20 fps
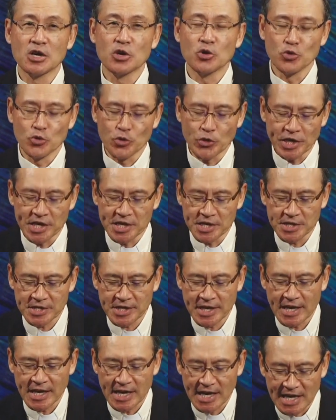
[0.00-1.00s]
rear
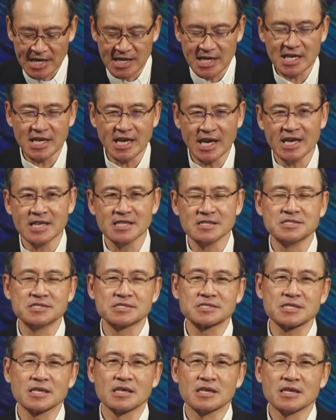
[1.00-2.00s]
their ugly
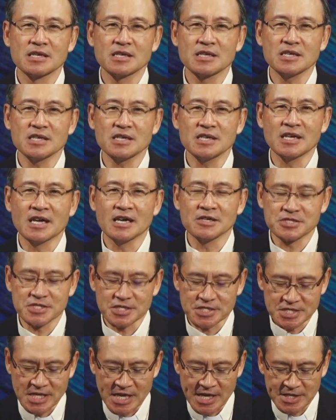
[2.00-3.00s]
heads in our
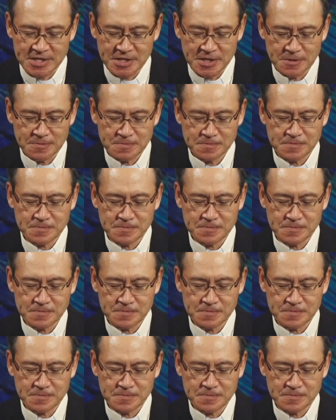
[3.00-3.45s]
society.